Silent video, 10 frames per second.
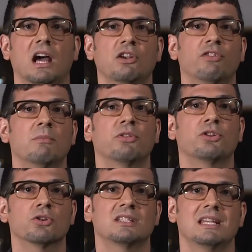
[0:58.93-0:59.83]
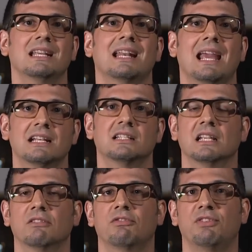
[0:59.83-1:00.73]
On November 13,
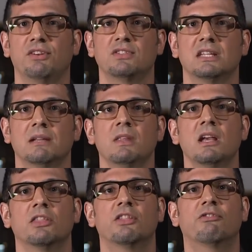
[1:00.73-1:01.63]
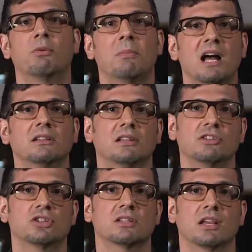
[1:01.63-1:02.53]
1850, the Vermont
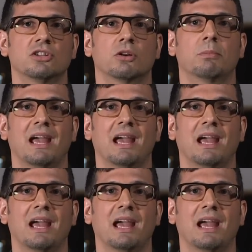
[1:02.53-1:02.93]
legislature